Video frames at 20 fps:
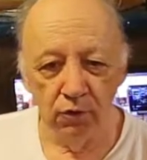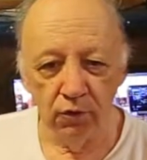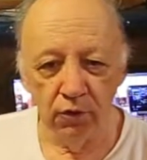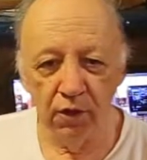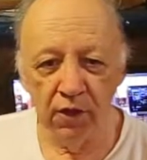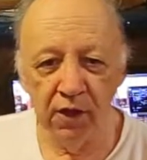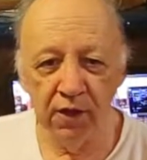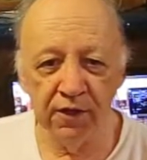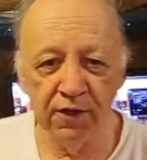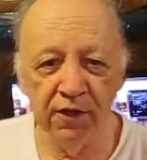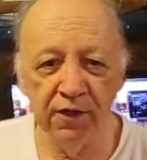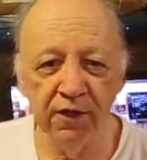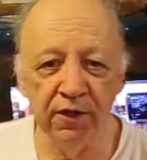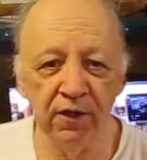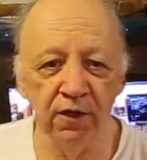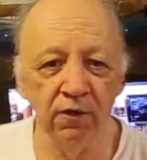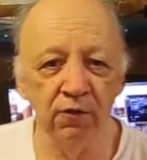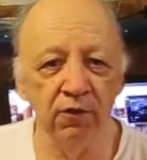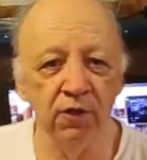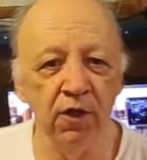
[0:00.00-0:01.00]
got
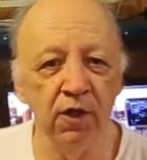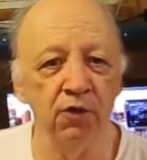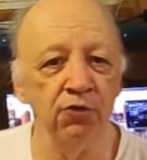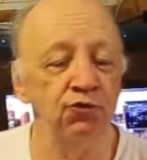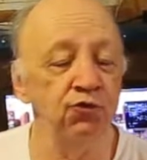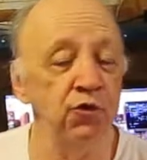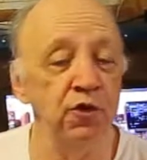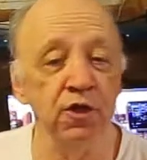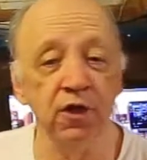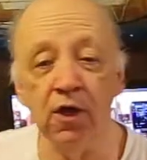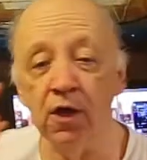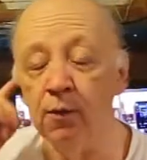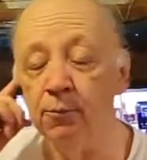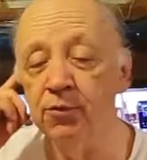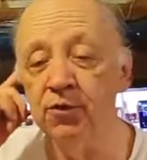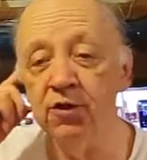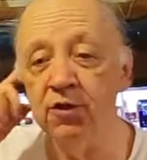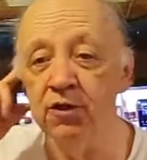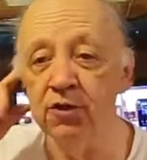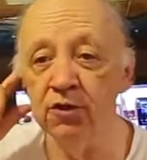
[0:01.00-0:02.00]
a tree
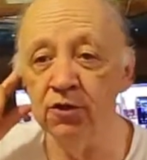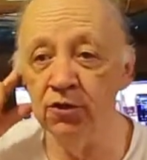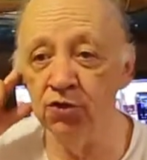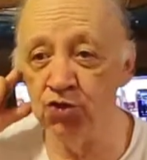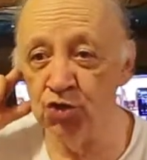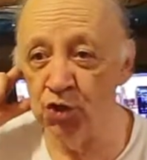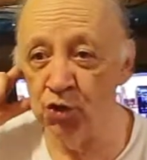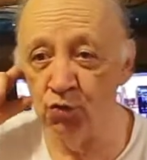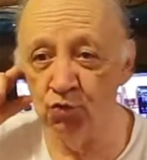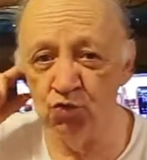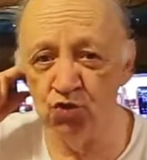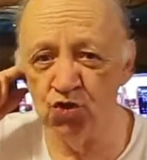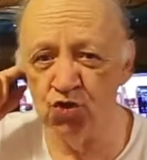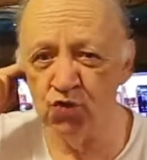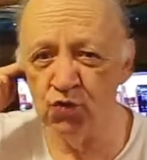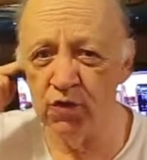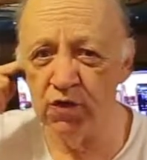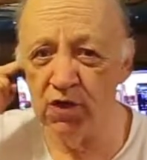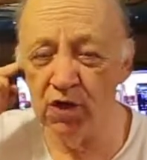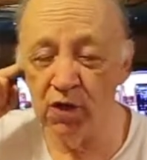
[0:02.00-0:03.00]
company, Jones
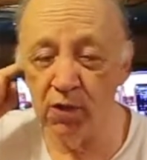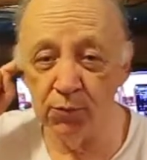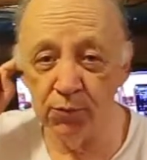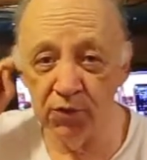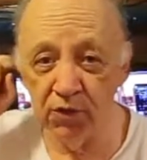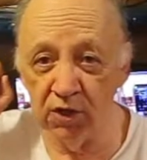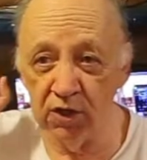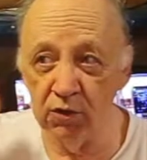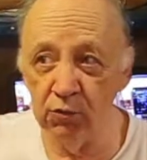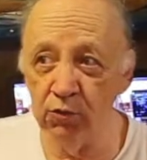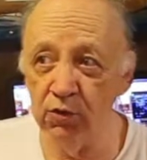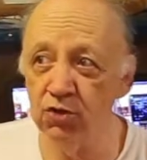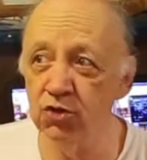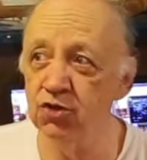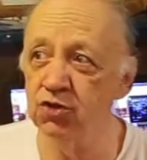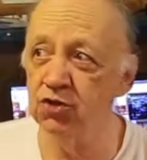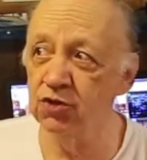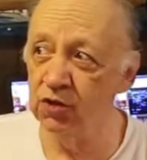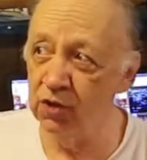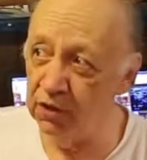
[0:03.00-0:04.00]
Tree Company,
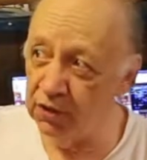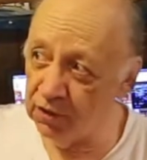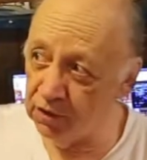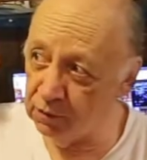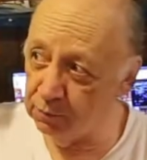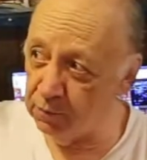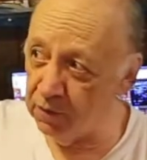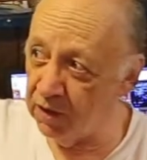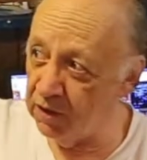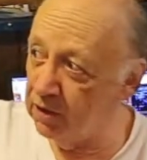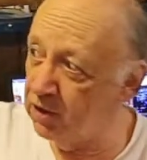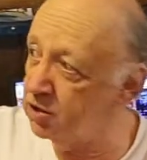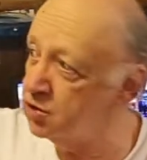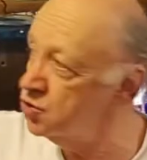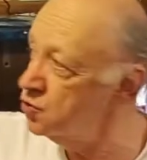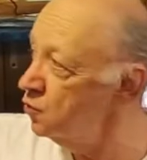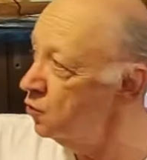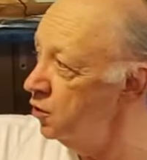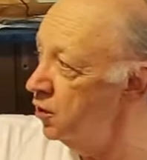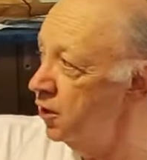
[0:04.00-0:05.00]
which they did my
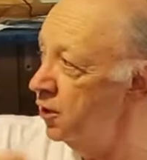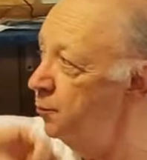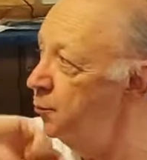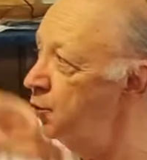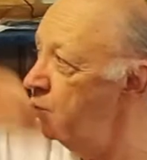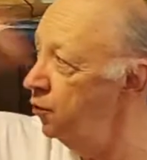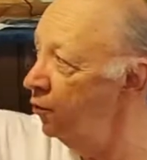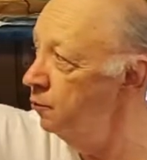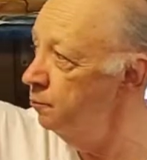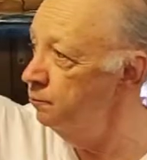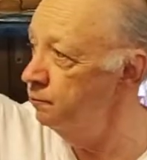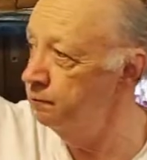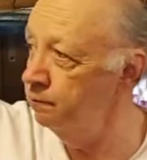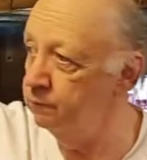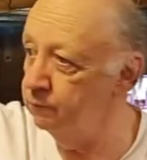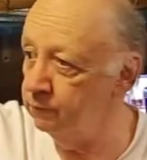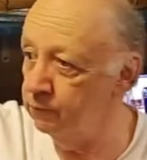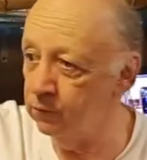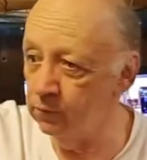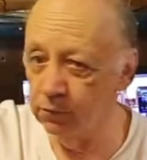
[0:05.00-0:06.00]
next door neighbor
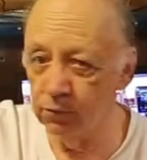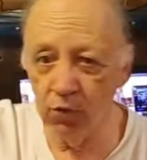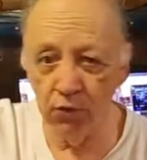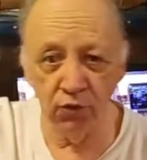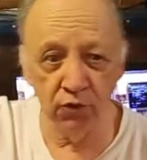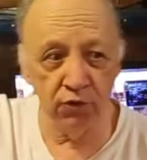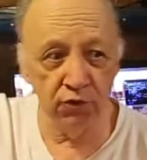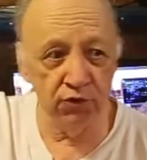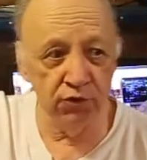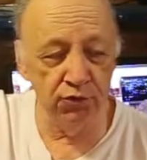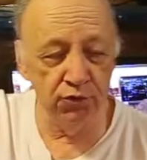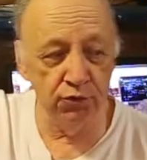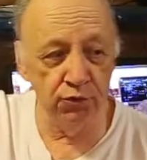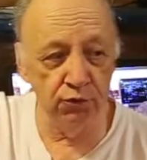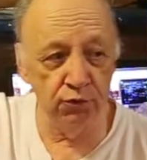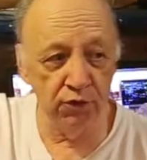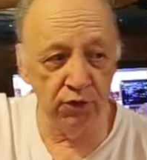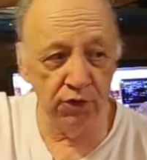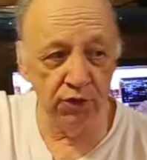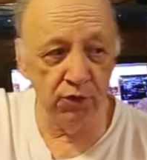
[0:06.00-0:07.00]
over to
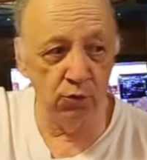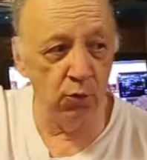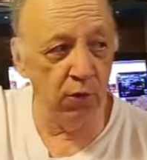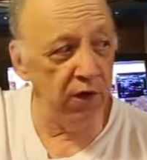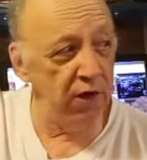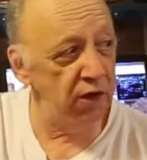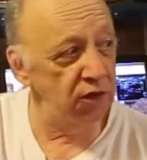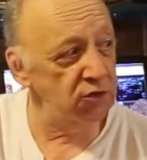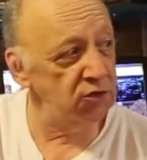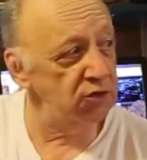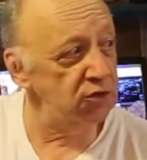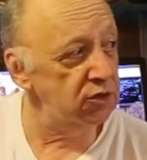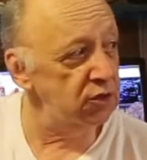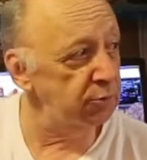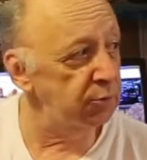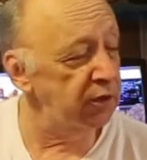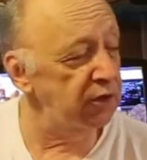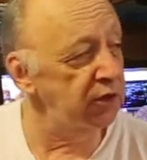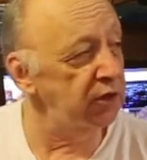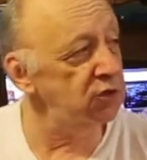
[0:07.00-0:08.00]
the west
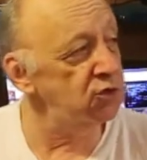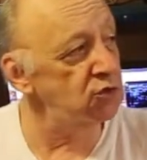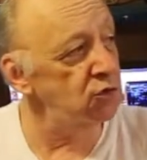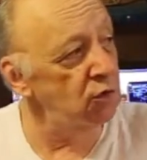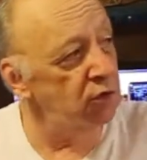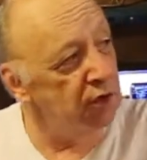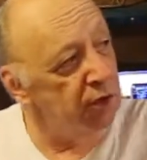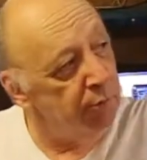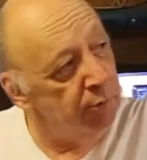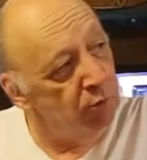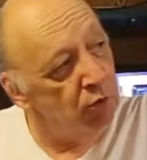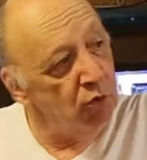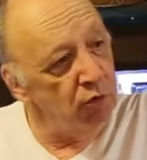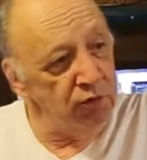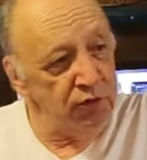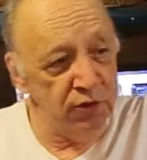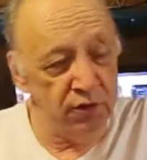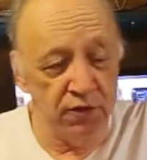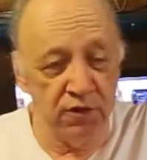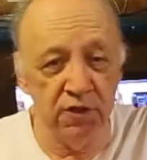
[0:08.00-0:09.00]
and my next door neighbor
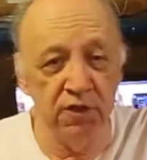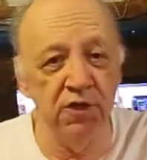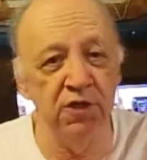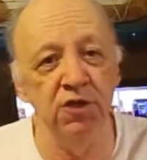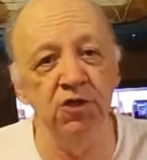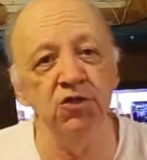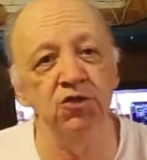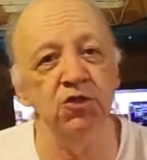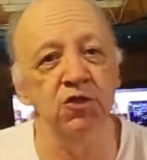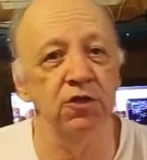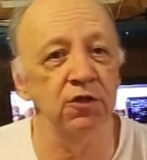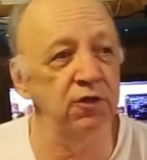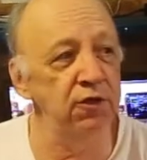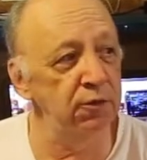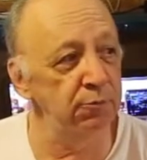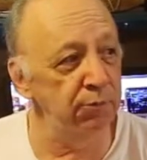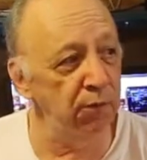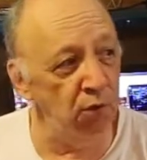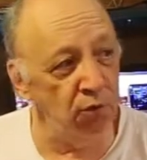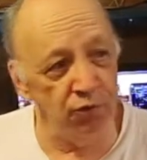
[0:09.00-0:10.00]
over to the east.
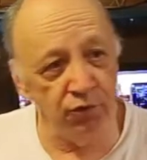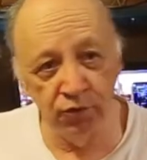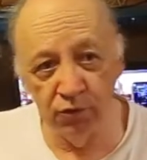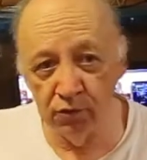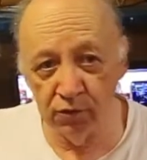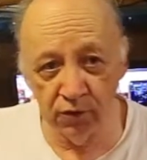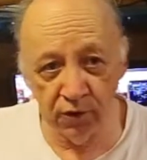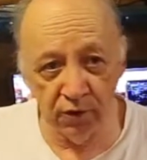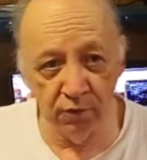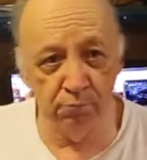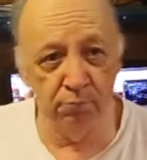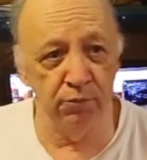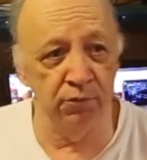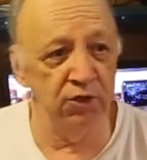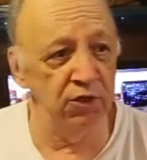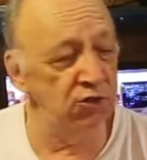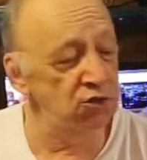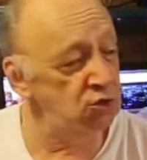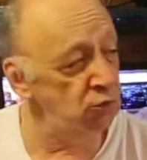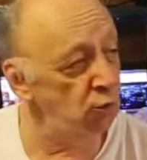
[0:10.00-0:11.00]

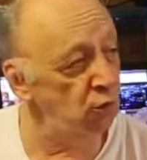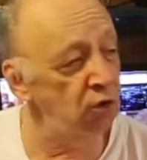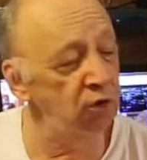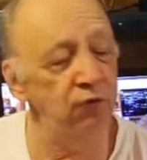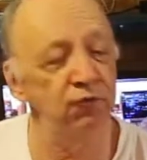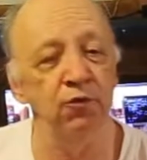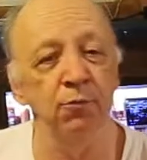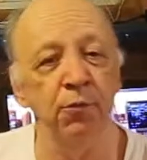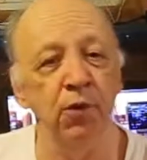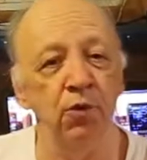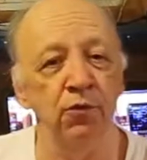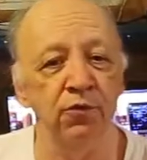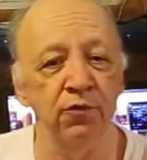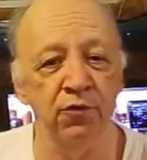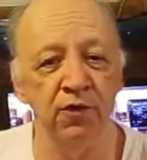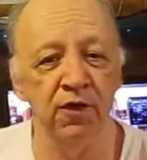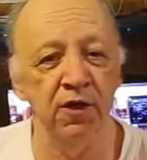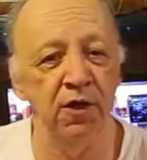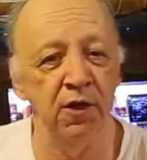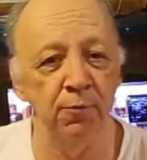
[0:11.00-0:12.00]
Did some work for both
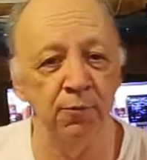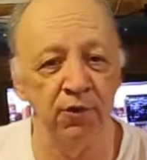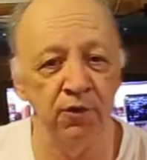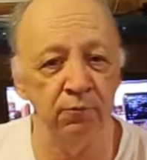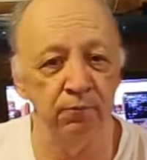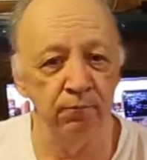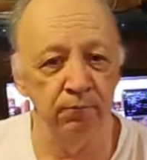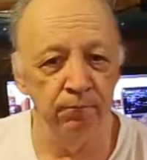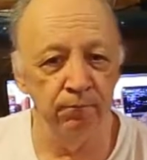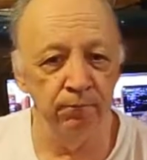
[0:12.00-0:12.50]
of them, and